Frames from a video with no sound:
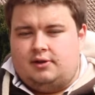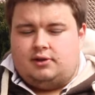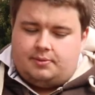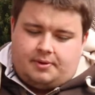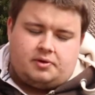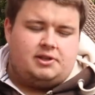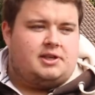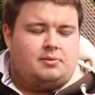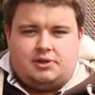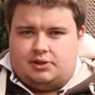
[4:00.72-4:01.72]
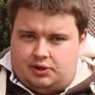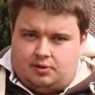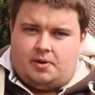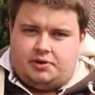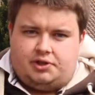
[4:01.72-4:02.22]
To be honest, there wasn't too
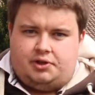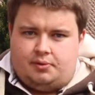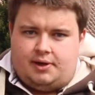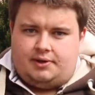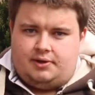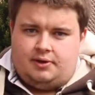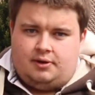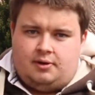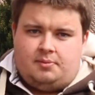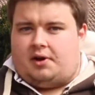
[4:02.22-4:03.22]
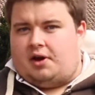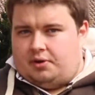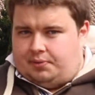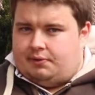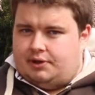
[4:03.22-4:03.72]
much to it, but I
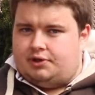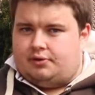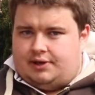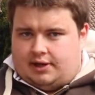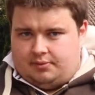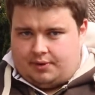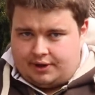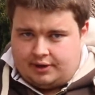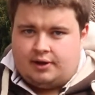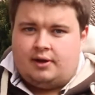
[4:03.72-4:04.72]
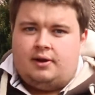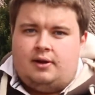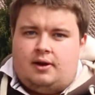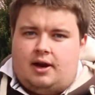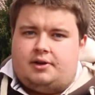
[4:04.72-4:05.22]
hope you enjoyed anyway,
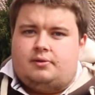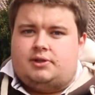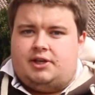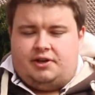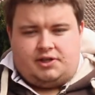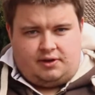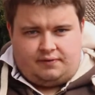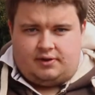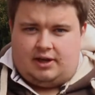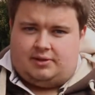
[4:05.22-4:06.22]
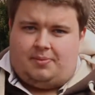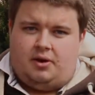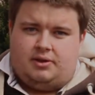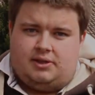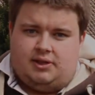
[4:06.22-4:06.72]
and I will see you soon for the next
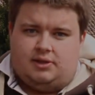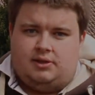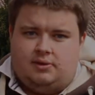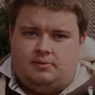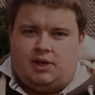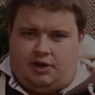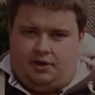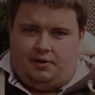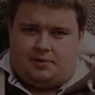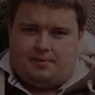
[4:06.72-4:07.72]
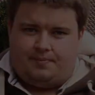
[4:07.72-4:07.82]
Behind the Scenes. Thank you.